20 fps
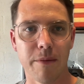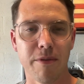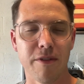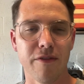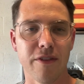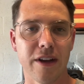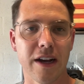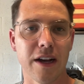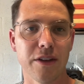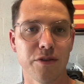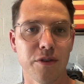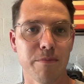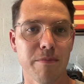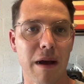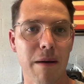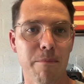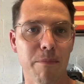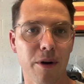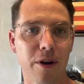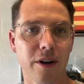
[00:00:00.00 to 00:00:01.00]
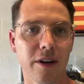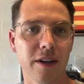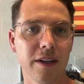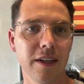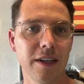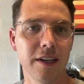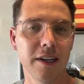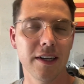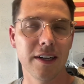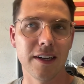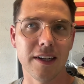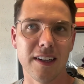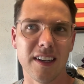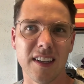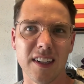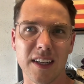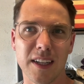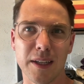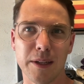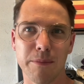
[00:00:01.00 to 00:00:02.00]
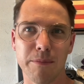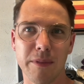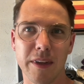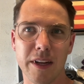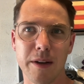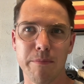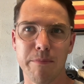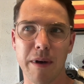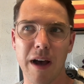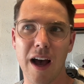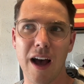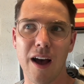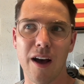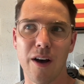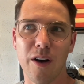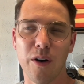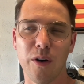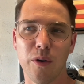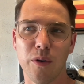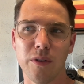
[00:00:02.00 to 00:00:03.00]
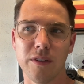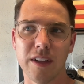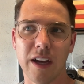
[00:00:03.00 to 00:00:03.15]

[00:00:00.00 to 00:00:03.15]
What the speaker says: If you guys remember, in about,